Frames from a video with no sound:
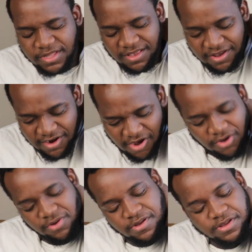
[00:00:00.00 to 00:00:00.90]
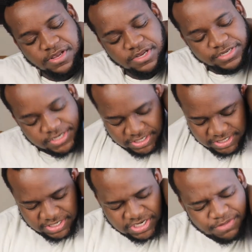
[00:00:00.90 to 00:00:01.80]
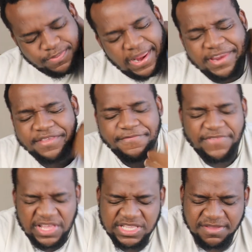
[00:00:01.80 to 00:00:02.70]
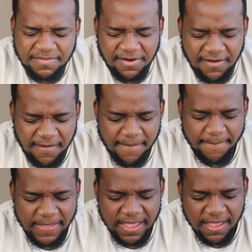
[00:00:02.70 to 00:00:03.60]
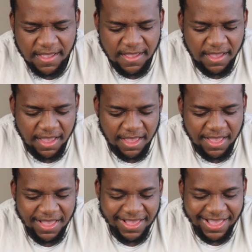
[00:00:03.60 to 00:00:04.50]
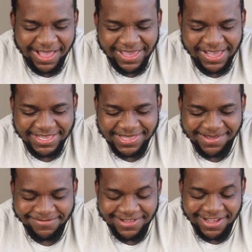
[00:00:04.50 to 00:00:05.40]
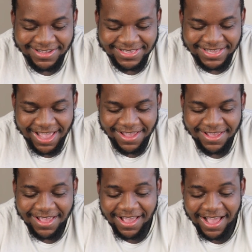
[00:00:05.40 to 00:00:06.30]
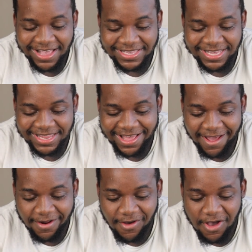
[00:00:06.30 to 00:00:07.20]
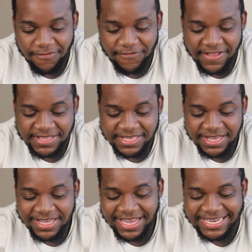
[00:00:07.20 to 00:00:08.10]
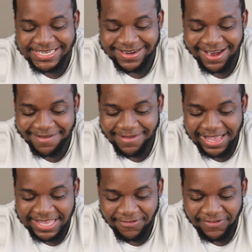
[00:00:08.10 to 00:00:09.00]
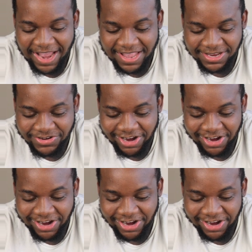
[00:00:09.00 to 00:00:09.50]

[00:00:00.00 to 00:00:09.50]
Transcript: you know, just just play defense, bro. Uh, I hear them dogs, say, I see a lot of offense. It's Trina Monster forget to